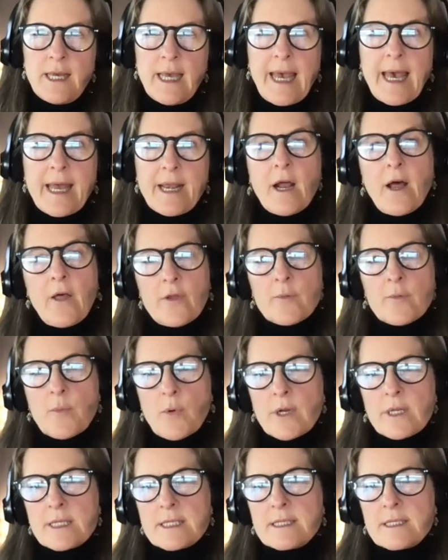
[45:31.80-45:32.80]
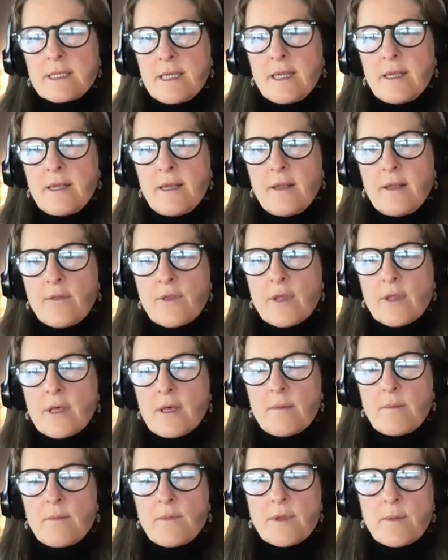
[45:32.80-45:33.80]
at other points in
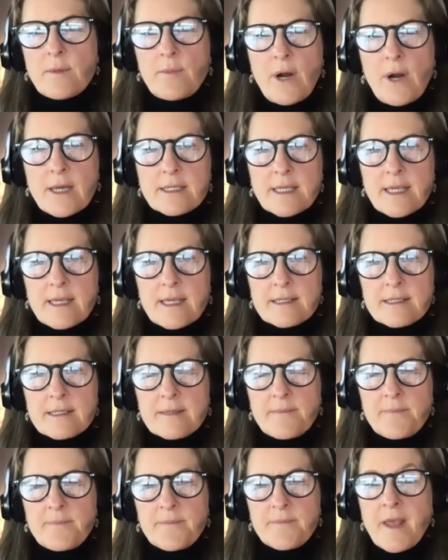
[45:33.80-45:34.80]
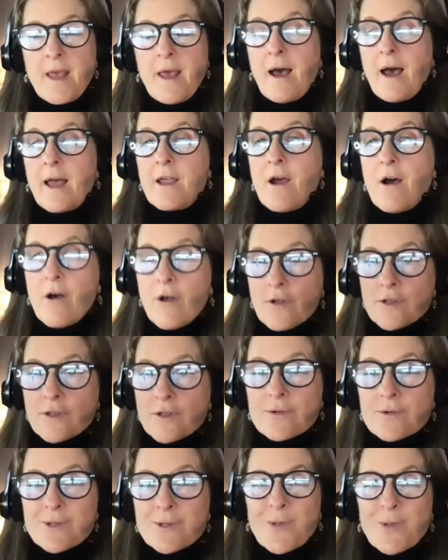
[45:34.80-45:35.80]
the process. I
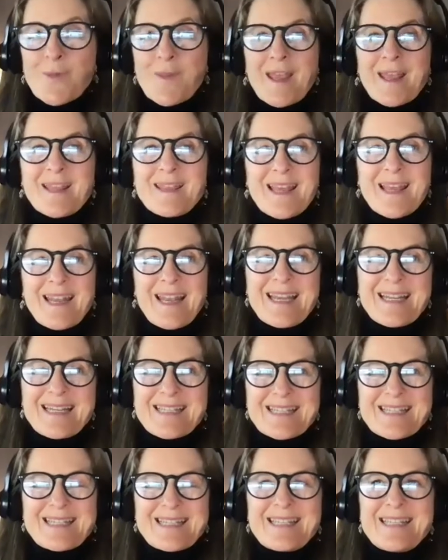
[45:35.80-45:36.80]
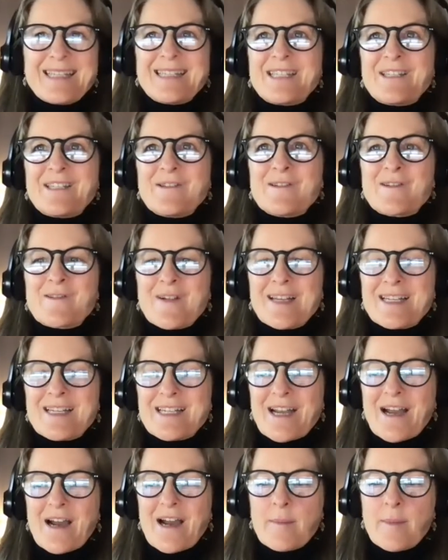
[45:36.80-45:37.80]
also don't think that agencies do a great
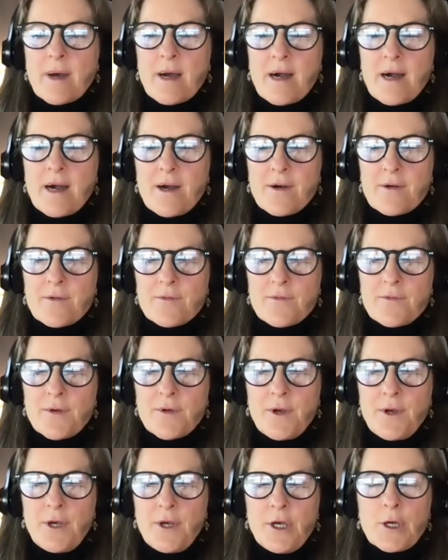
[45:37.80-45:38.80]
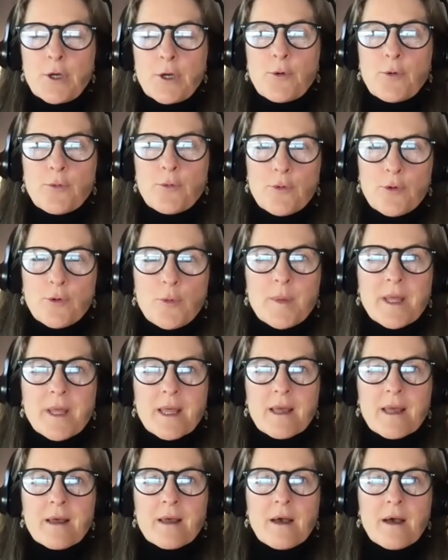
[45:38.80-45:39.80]
job of
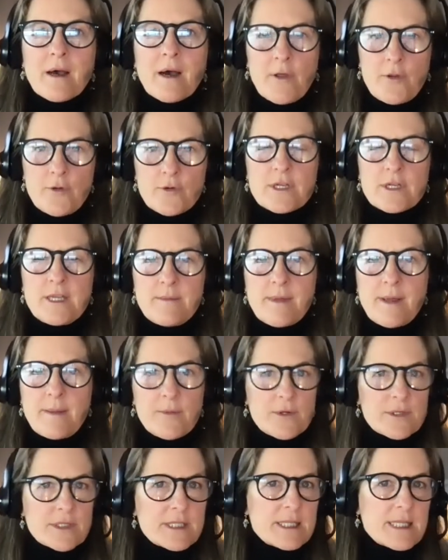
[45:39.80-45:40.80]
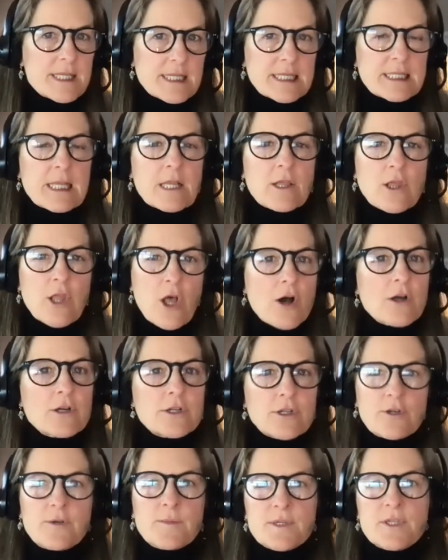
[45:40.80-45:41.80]
grooming other team members, and this is a
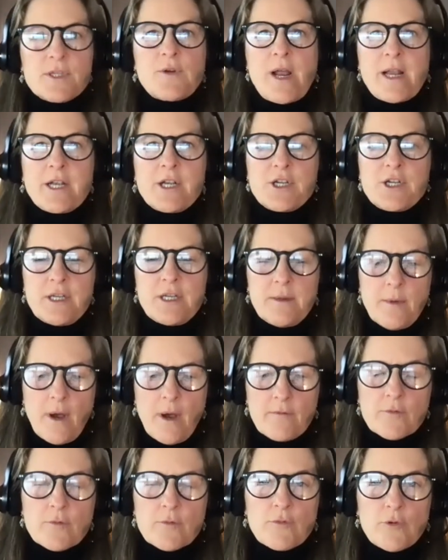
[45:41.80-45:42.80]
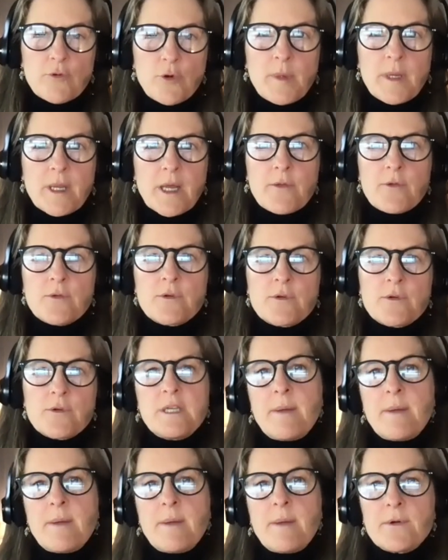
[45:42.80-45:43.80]
long-term strategy of grooming other
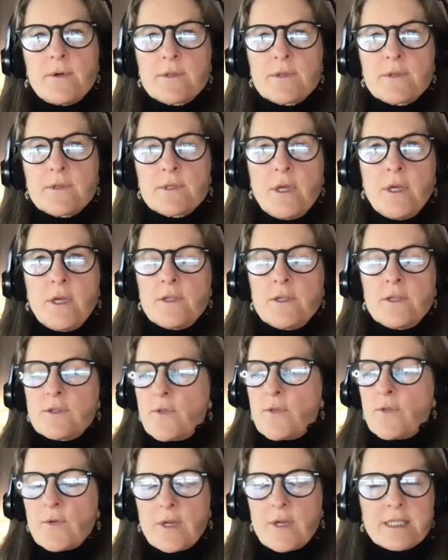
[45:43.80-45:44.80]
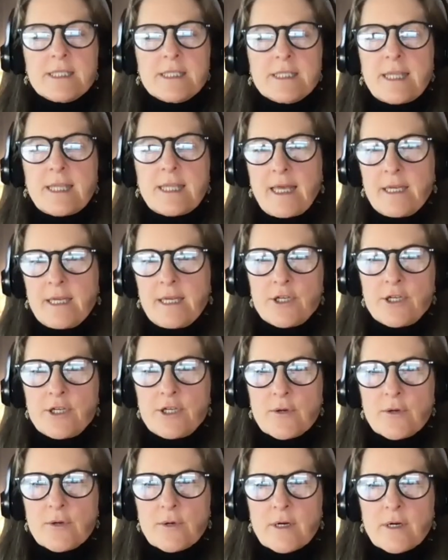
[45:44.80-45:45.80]
team members, so there isn't that
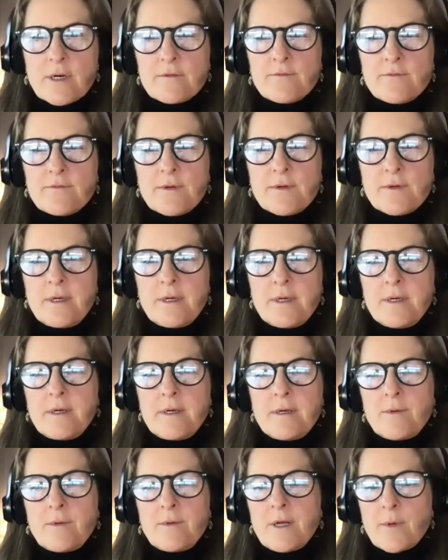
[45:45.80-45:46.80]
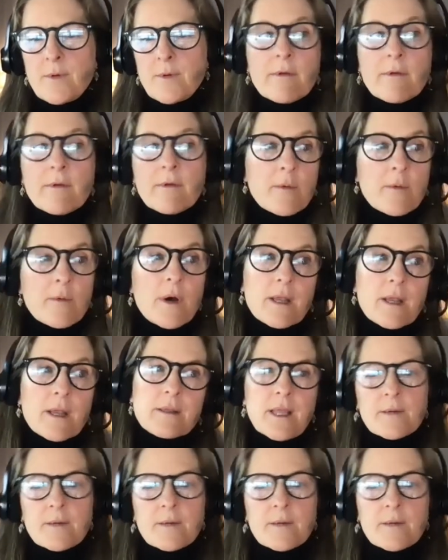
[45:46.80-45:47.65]
issue of, well, we really want,